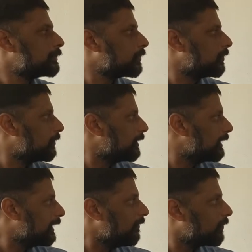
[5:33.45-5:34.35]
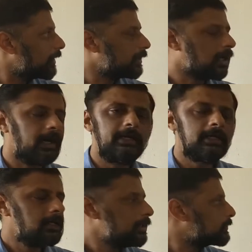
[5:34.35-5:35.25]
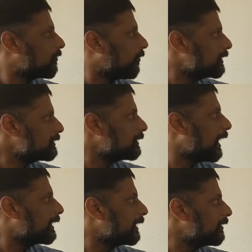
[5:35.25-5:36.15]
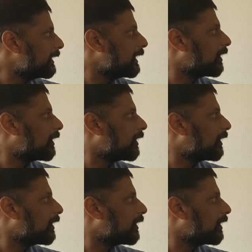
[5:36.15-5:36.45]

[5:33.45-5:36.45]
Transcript: So in a wooden cart, so first the iron